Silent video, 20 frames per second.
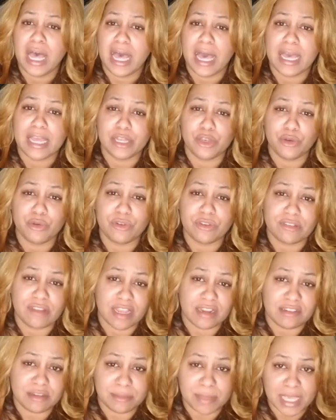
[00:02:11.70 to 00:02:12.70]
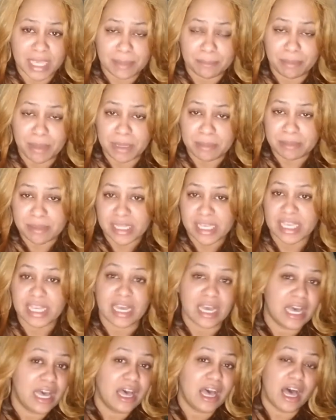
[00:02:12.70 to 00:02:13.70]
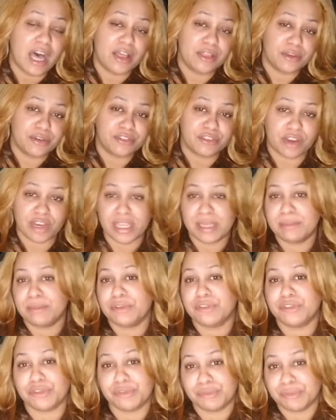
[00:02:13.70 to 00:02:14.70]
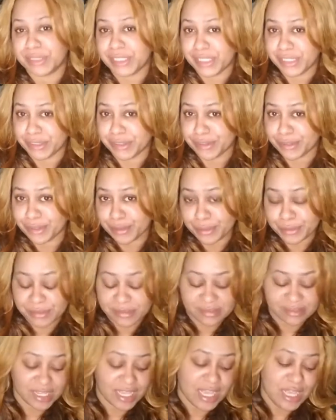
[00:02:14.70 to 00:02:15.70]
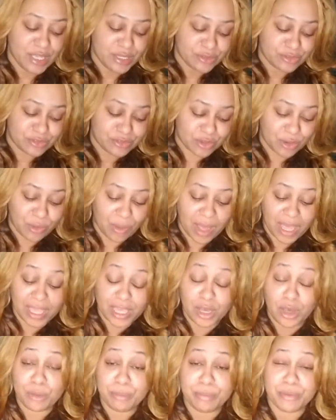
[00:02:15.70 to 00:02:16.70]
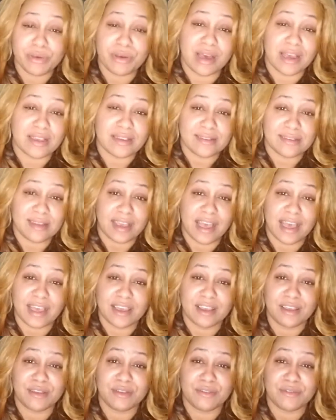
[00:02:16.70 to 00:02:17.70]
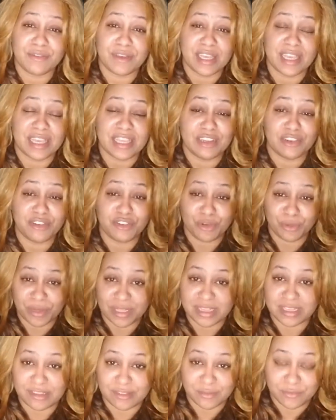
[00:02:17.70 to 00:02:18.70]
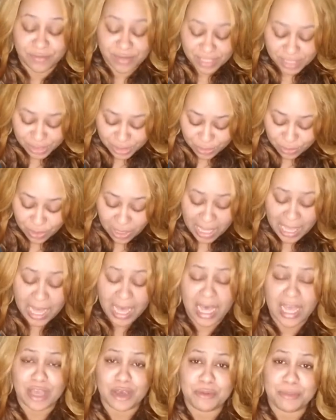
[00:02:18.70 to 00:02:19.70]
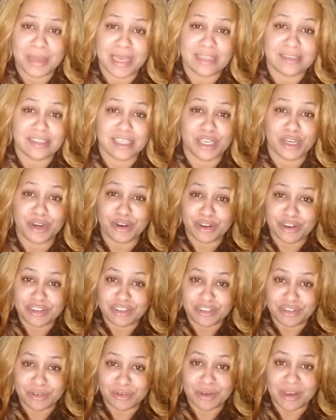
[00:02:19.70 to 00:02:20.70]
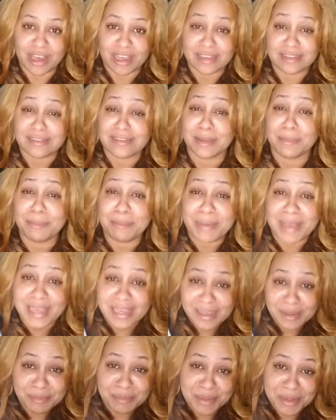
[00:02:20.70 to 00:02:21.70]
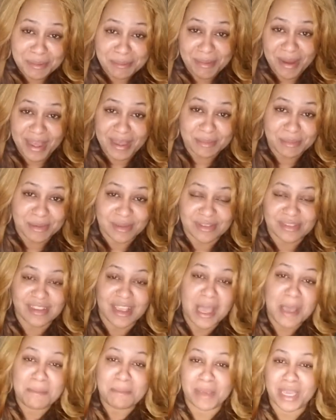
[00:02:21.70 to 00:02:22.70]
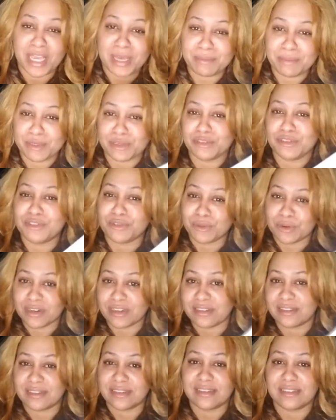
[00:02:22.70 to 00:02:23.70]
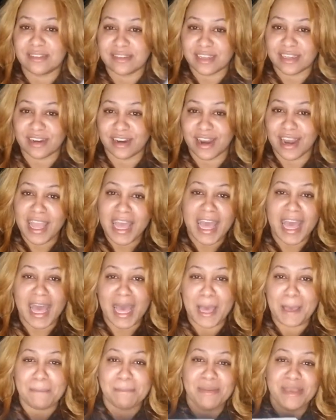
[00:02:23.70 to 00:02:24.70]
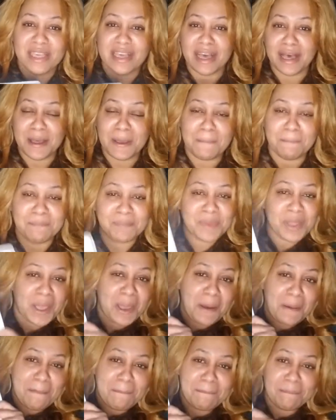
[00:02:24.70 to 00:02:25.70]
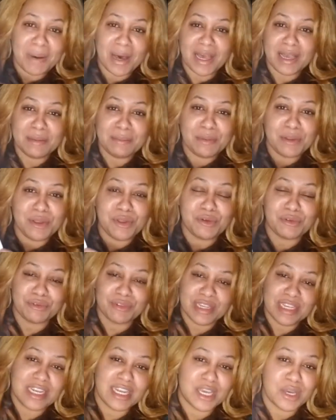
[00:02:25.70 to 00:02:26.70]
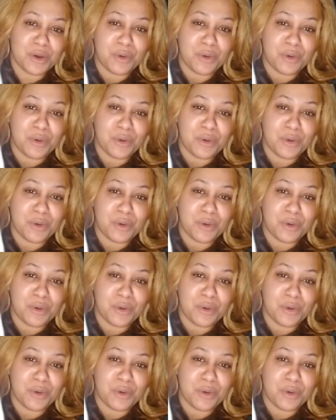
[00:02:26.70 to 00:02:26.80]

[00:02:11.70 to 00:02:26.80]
and you decide to make it public, others are able to read your notes. So I hope you guys have enjoyed this video. I hope it has encouraged you guys to pick up your Bibles, pick up your swords this year, and become Bible reading